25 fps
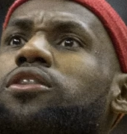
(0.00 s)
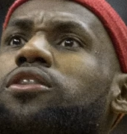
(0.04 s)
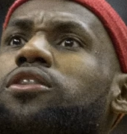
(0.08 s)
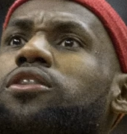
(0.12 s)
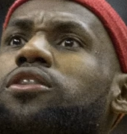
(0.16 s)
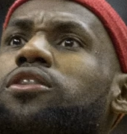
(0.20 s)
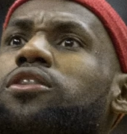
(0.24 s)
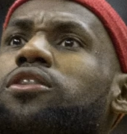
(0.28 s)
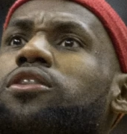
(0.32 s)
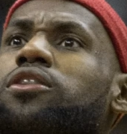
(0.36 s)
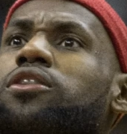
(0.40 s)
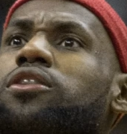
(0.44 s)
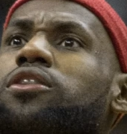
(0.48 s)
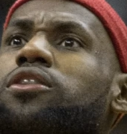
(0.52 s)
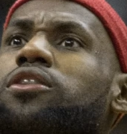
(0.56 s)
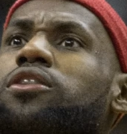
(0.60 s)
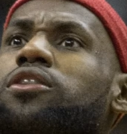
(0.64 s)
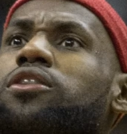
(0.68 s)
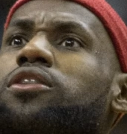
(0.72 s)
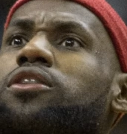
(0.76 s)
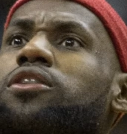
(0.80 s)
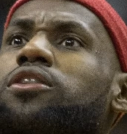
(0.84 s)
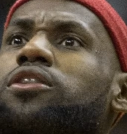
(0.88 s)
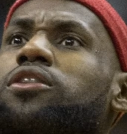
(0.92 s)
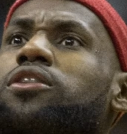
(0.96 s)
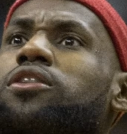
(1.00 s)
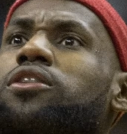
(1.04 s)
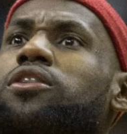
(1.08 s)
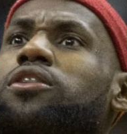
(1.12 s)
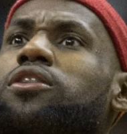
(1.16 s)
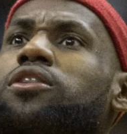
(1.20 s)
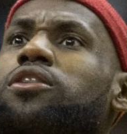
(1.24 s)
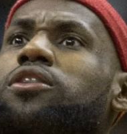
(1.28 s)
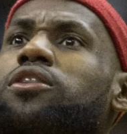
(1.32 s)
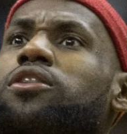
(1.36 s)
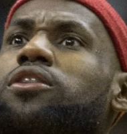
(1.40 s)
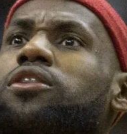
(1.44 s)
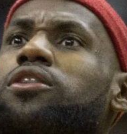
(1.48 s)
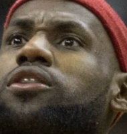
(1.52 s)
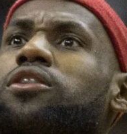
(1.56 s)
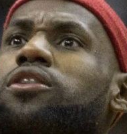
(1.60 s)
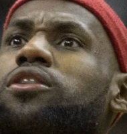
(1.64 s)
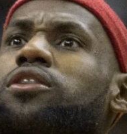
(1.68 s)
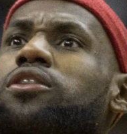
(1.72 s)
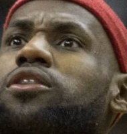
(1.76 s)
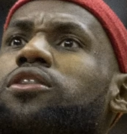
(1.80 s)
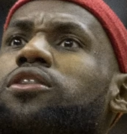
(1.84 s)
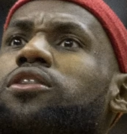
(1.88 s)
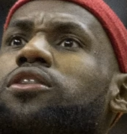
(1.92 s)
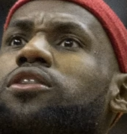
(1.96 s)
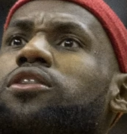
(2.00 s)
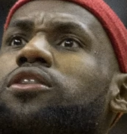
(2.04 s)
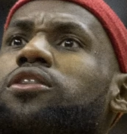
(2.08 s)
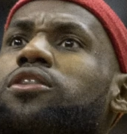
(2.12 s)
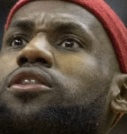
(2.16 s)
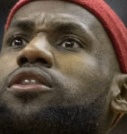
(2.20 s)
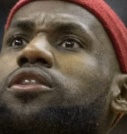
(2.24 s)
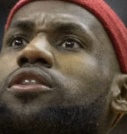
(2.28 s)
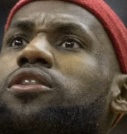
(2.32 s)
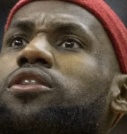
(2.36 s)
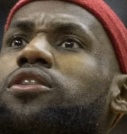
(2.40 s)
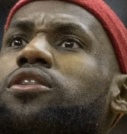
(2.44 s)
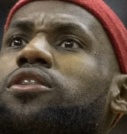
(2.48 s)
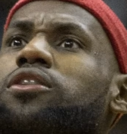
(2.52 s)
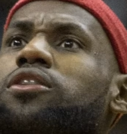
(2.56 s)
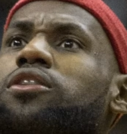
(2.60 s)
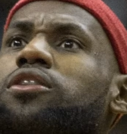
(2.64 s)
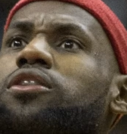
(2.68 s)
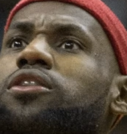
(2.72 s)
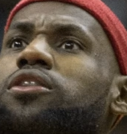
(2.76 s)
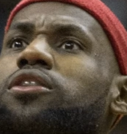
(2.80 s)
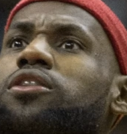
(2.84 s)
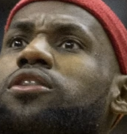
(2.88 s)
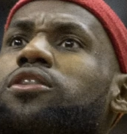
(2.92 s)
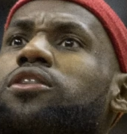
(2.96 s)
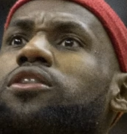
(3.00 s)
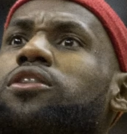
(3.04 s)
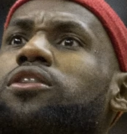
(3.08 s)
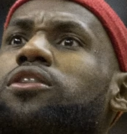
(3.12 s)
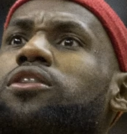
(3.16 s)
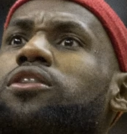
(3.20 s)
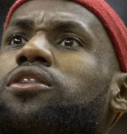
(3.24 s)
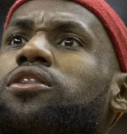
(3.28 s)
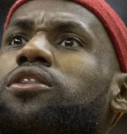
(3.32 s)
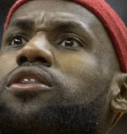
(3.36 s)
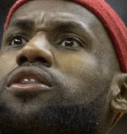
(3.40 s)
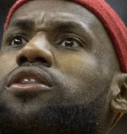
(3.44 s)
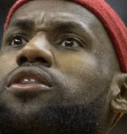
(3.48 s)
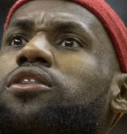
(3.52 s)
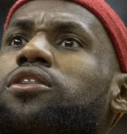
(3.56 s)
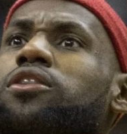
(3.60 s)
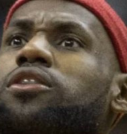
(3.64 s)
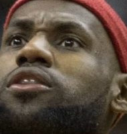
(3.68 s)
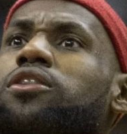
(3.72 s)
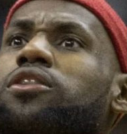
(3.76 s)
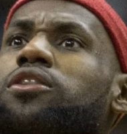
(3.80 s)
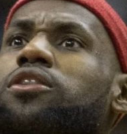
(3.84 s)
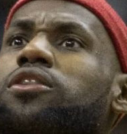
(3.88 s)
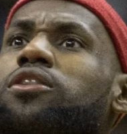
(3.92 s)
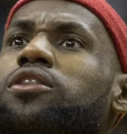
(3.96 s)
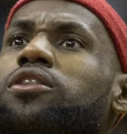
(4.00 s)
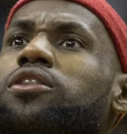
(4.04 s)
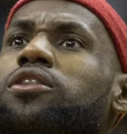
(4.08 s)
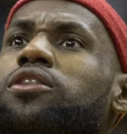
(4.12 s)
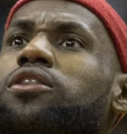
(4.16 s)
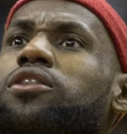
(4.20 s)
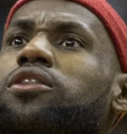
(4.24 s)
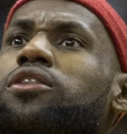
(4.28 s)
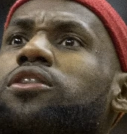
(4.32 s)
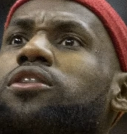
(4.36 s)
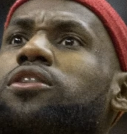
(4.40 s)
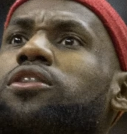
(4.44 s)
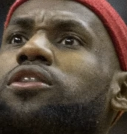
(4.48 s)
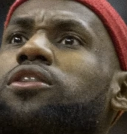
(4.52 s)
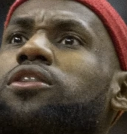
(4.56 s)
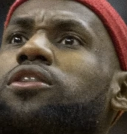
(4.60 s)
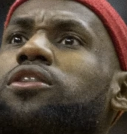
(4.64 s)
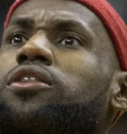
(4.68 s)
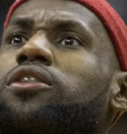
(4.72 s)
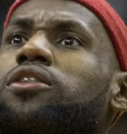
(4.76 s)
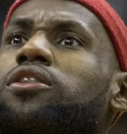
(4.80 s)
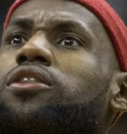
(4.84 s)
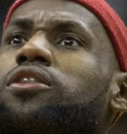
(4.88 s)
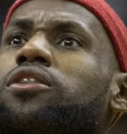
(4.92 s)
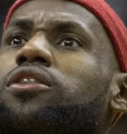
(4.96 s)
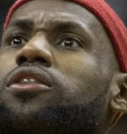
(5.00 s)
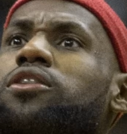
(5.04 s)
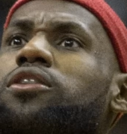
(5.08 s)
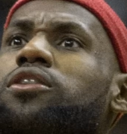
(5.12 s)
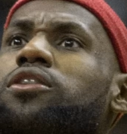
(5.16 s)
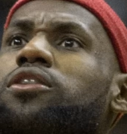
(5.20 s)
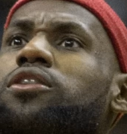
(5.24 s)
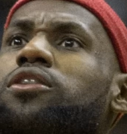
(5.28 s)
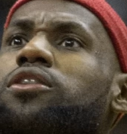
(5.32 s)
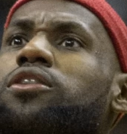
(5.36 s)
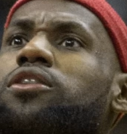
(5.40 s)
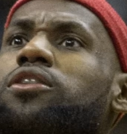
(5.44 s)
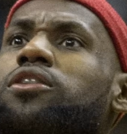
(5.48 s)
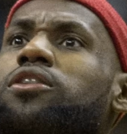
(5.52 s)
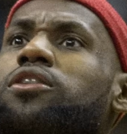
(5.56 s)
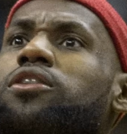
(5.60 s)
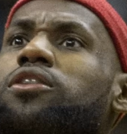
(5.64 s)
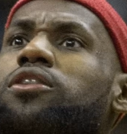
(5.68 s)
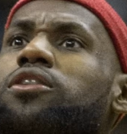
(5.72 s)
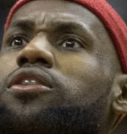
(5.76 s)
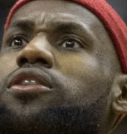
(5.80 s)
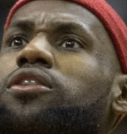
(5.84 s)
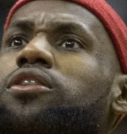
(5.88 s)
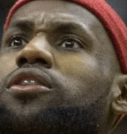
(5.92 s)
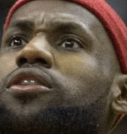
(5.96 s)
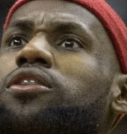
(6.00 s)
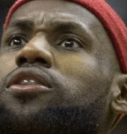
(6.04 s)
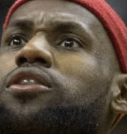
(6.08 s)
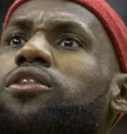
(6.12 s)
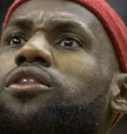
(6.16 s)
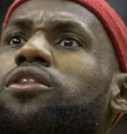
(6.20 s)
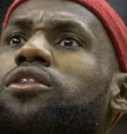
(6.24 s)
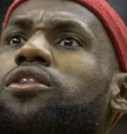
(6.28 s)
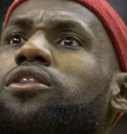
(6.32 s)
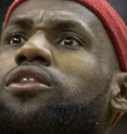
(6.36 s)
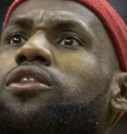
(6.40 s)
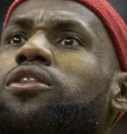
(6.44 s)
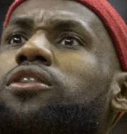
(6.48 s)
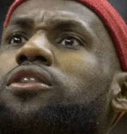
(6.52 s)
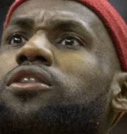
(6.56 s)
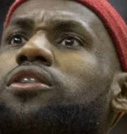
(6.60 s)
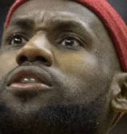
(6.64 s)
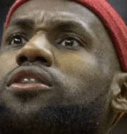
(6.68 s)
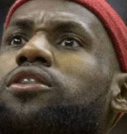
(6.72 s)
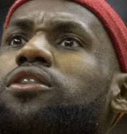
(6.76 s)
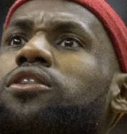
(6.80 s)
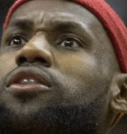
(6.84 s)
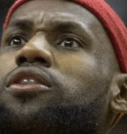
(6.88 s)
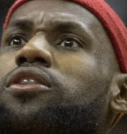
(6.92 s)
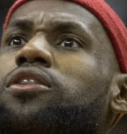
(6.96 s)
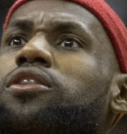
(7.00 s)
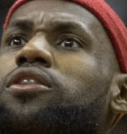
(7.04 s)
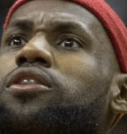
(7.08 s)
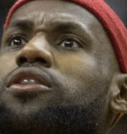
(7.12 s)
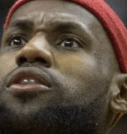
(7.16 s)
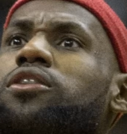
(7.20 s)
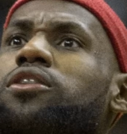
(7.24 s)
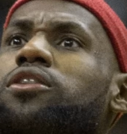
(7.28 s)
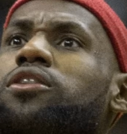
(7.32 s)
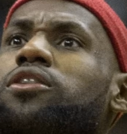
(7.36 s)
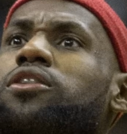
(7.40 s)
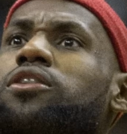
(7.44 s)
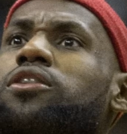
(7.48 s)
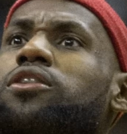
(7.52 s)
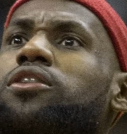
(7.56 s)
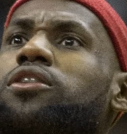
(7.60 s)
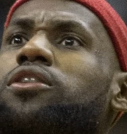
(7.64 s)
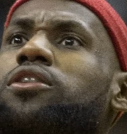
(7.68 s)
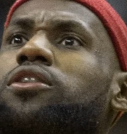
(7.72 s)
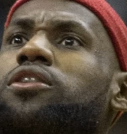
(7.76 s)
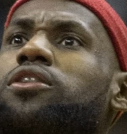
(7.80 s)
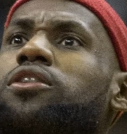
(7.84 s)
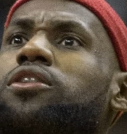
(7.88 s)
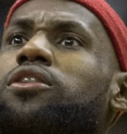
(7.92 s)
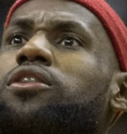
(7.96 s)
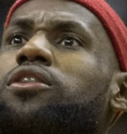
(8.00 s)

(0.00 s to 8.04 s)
This person isn't speaking.